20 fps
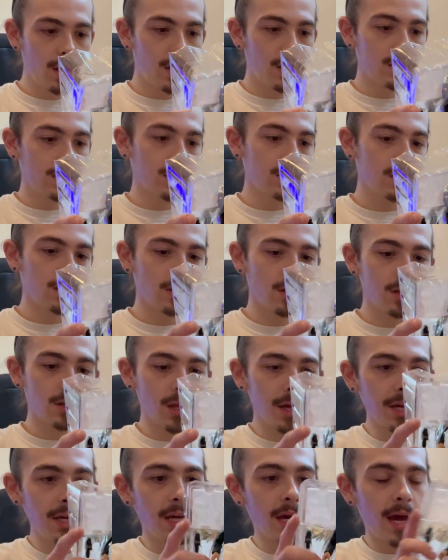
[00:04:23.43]
Doesn't look
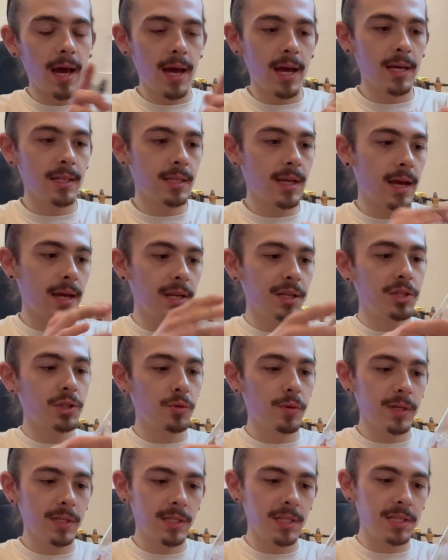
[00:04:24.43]
like he has any
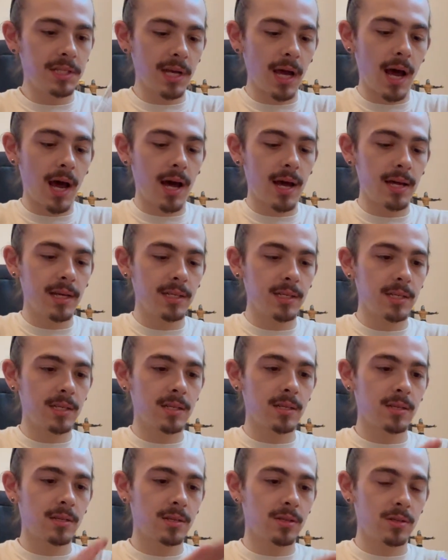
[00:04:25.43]
twisty ties,
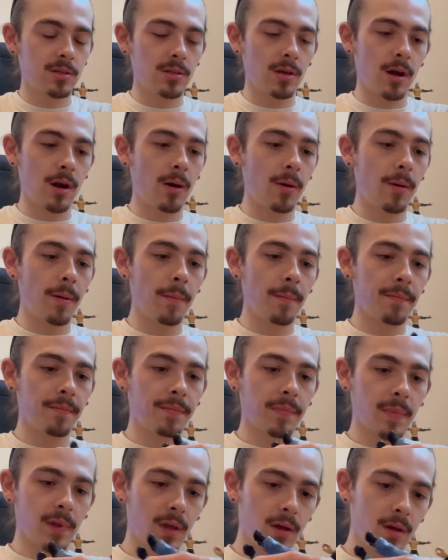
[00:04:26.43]
so
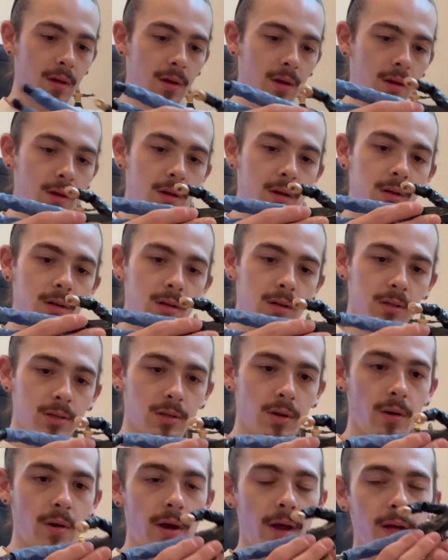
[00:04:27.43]
let's
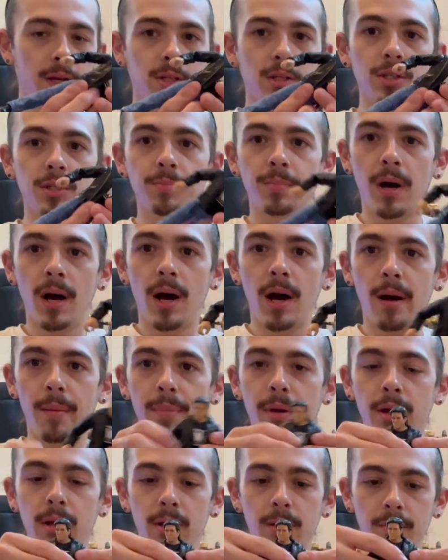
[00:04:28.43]
go ahead and just
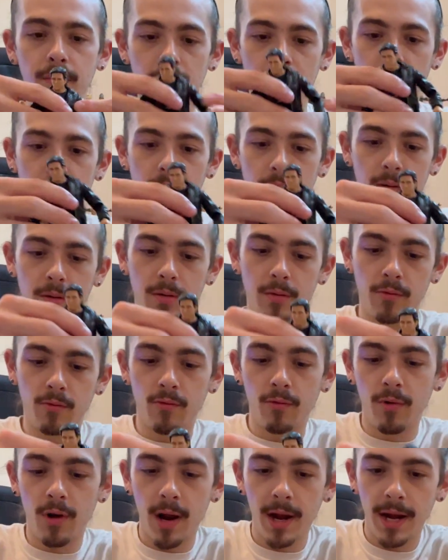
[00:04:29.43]
pop him
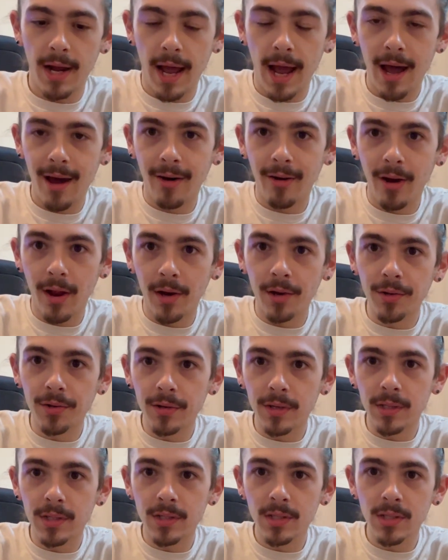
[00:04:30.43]
right out, and you
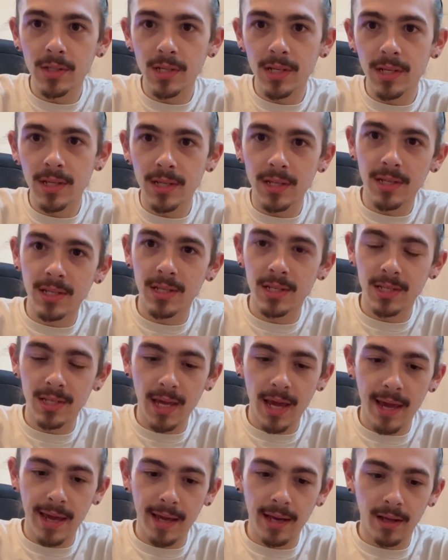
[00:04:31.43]
can see the
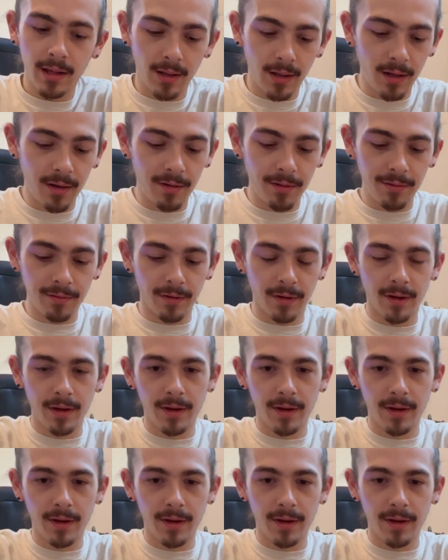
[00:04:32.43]
scale of